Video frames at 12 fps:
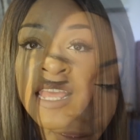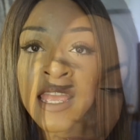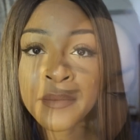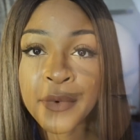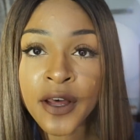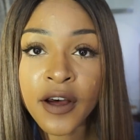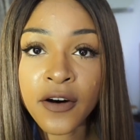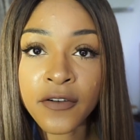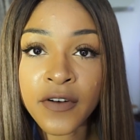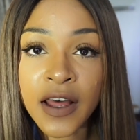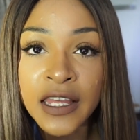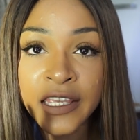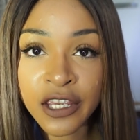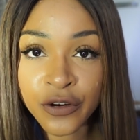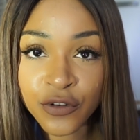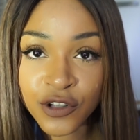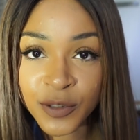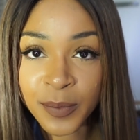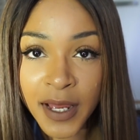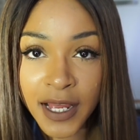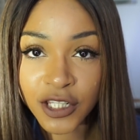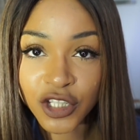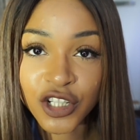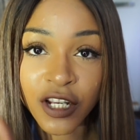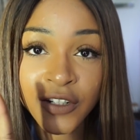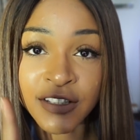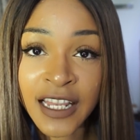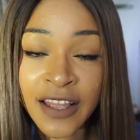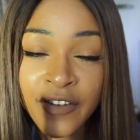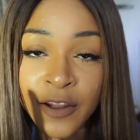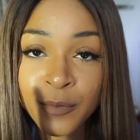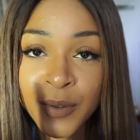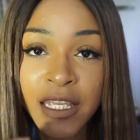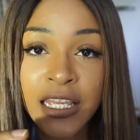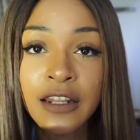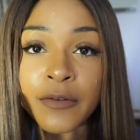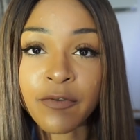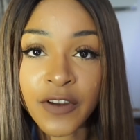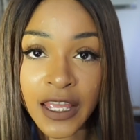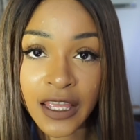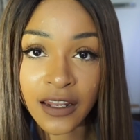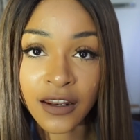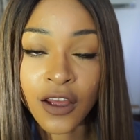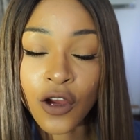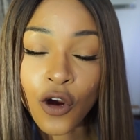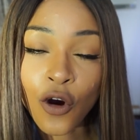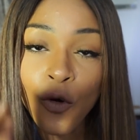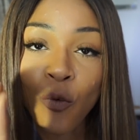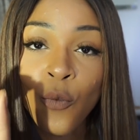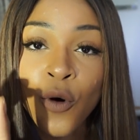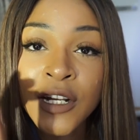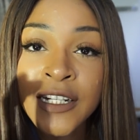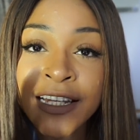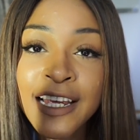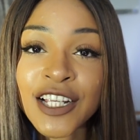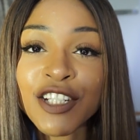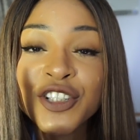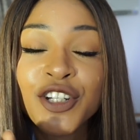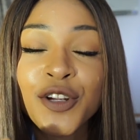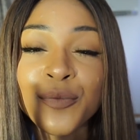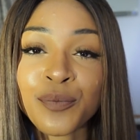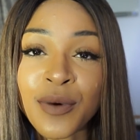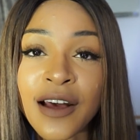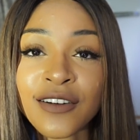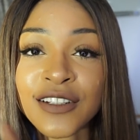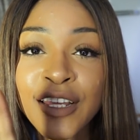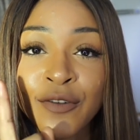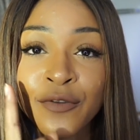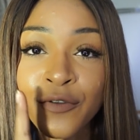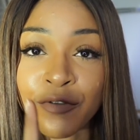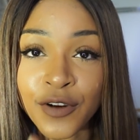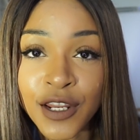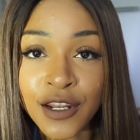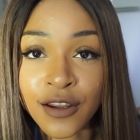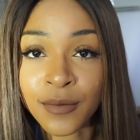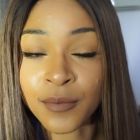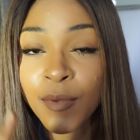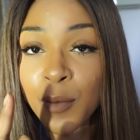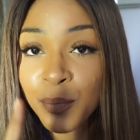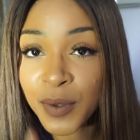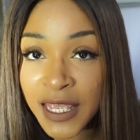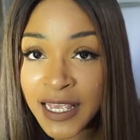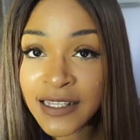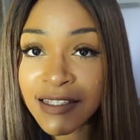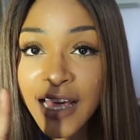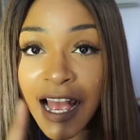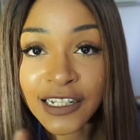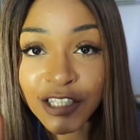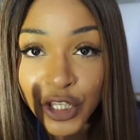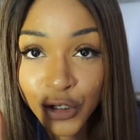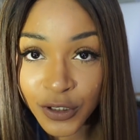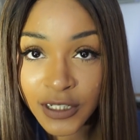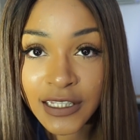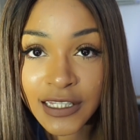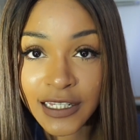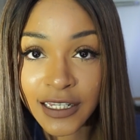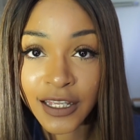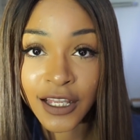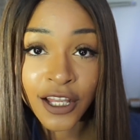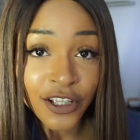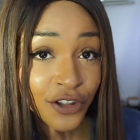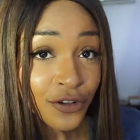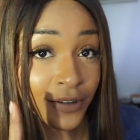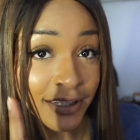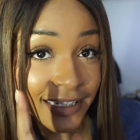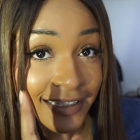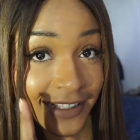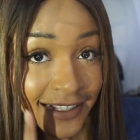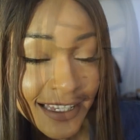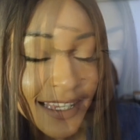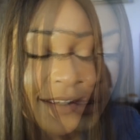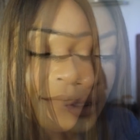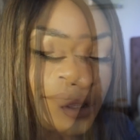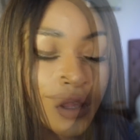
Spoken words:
The labor of our heroes past shall never be in vain. One nation bound in freedom, peace and unity. Unity.